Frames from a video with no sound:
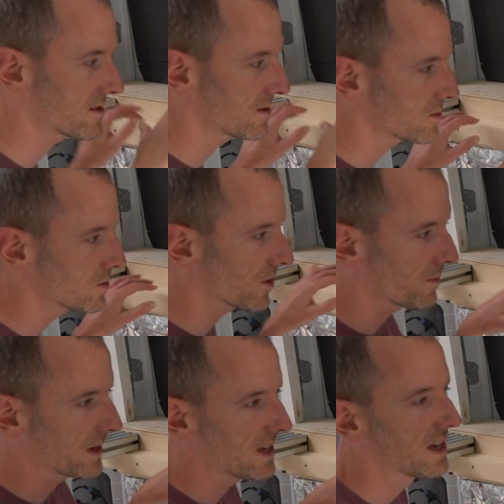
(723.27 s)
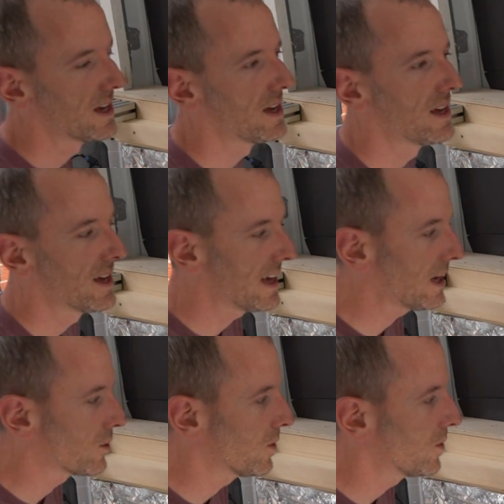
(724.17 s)
So it's all got to be
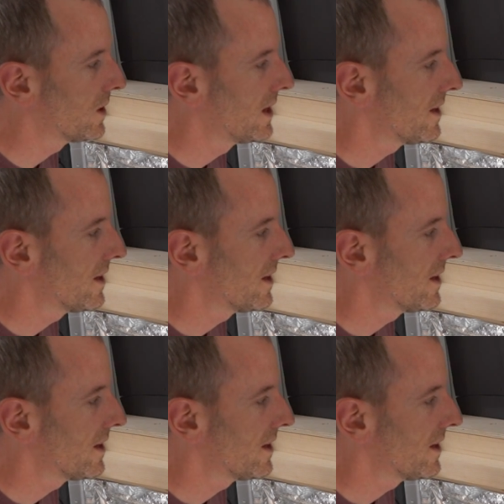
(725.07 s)
equal.